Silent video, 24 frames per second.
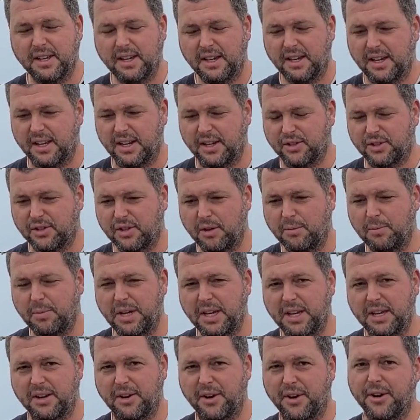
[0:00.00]
and make sure it should
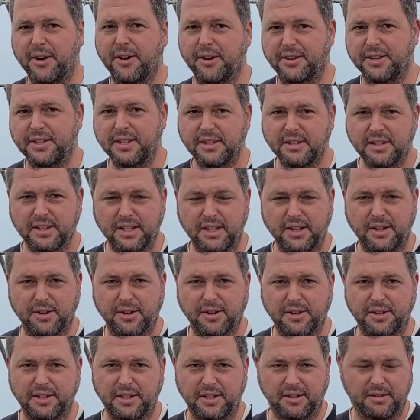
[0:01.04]
be
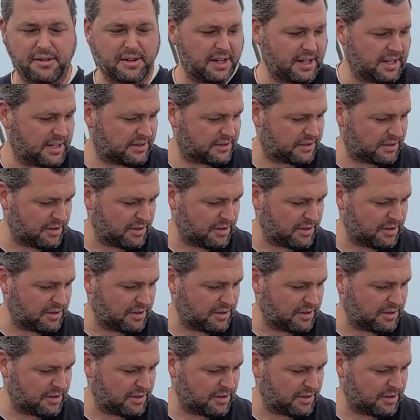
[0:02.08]
inert ingredients.